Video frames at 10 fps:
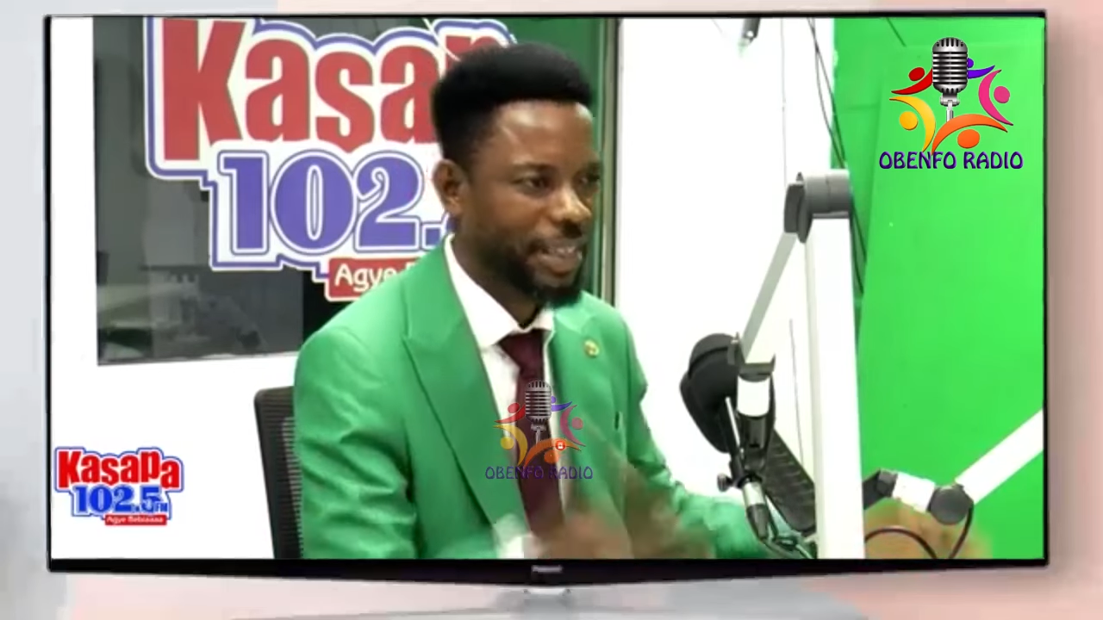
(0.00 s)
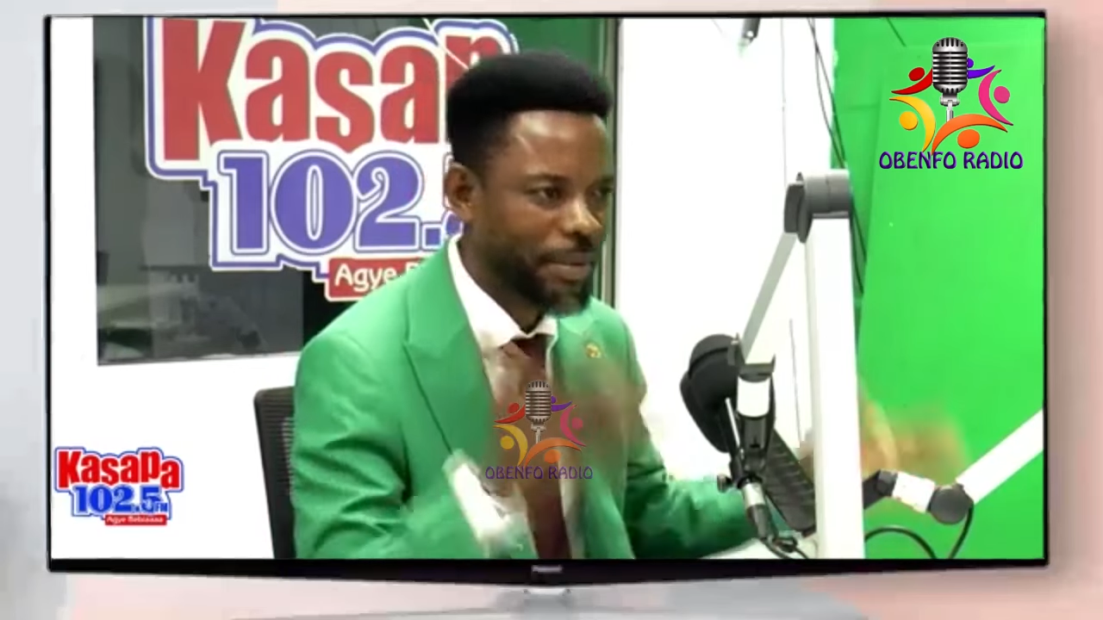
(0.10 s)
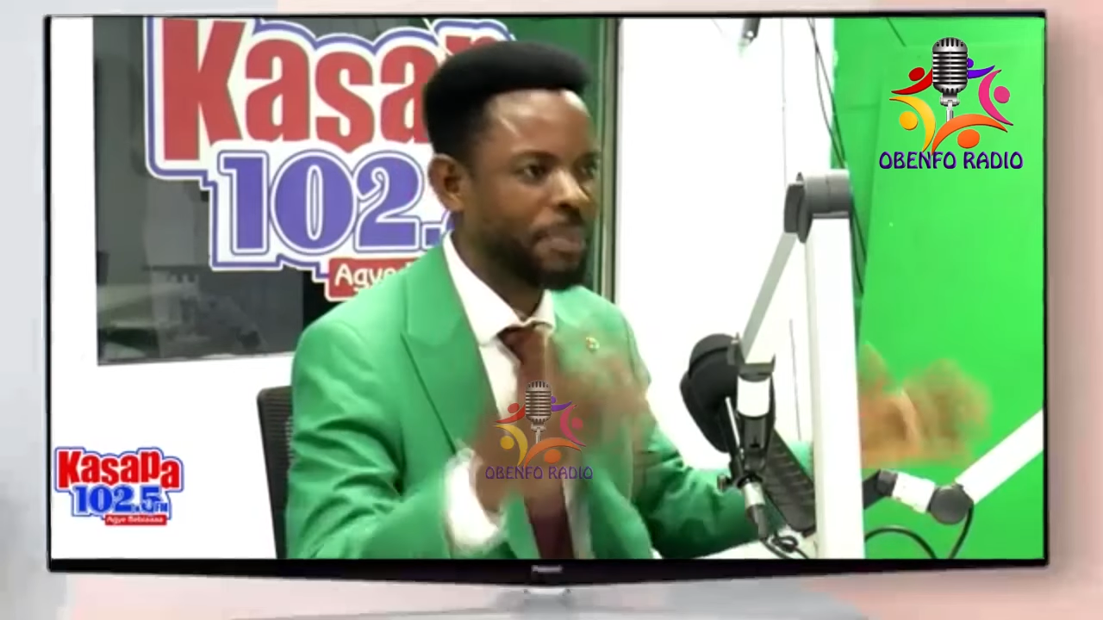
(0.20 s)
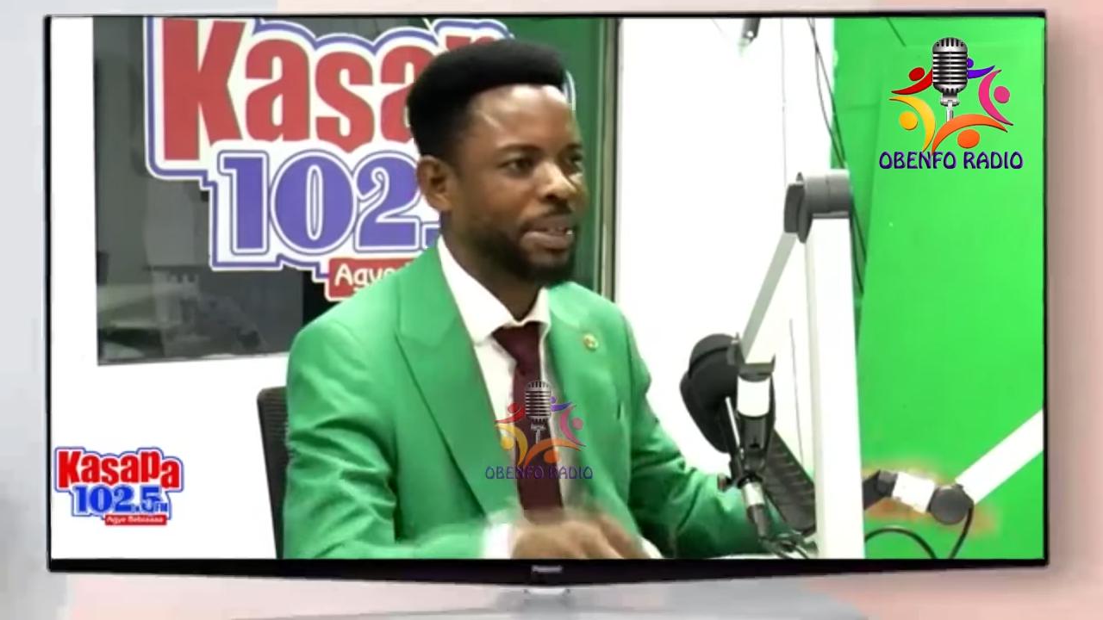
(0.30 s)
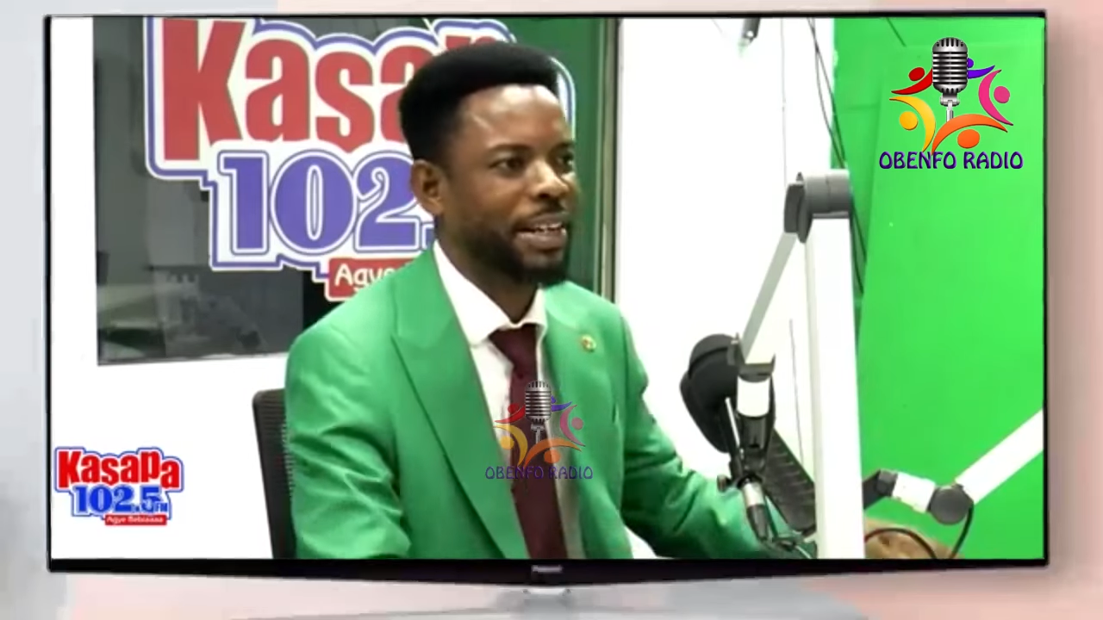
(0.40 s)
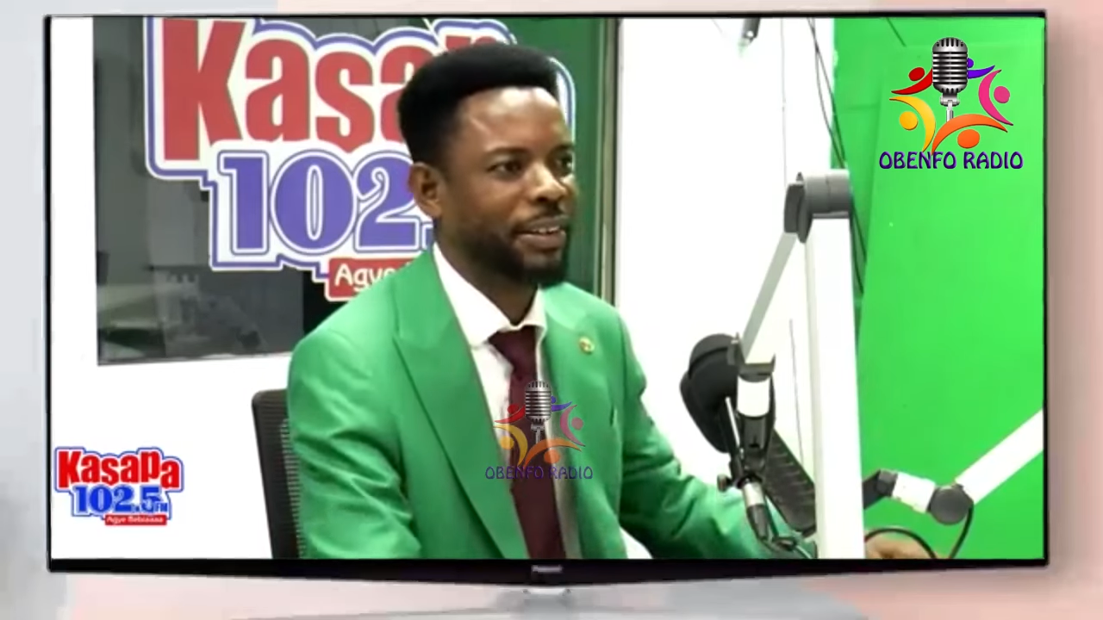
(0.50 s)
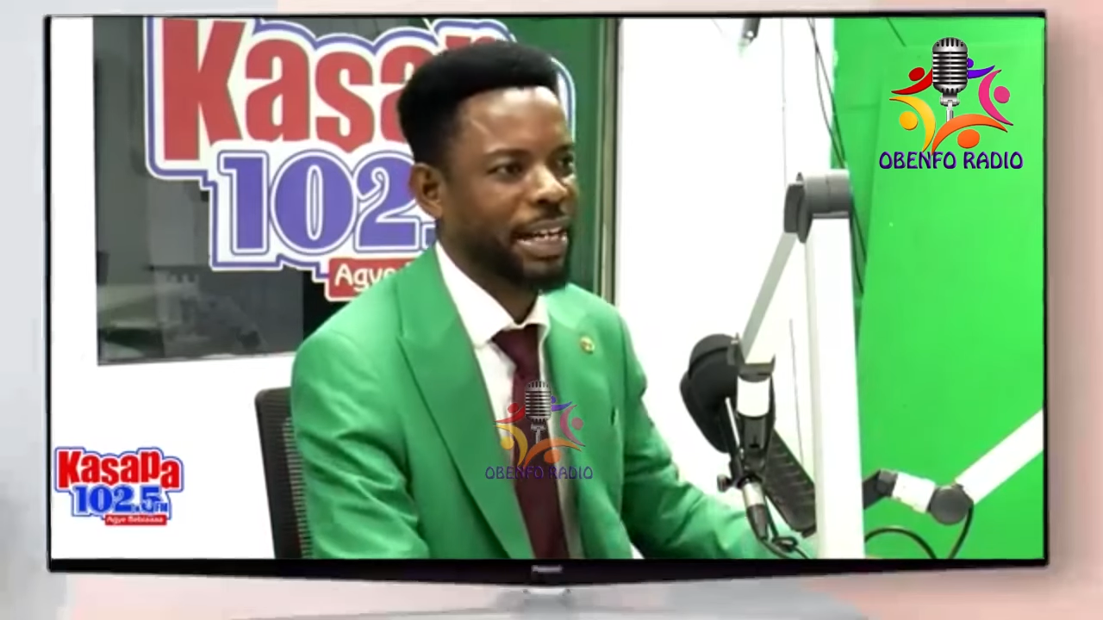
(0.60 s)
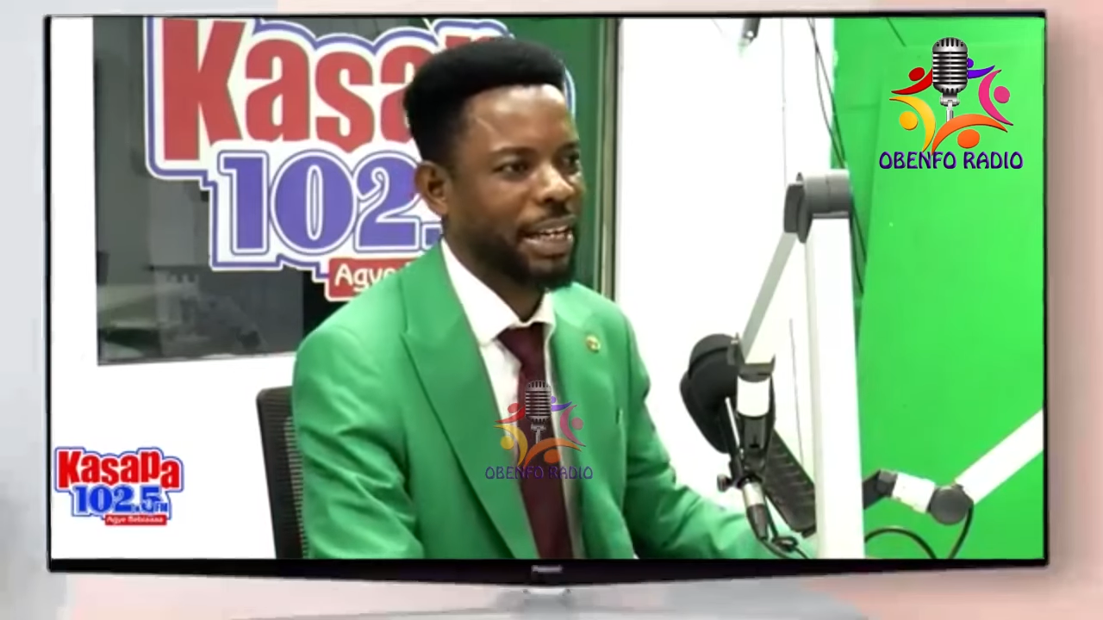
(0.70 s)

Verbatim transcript: I'm gonna be in the car.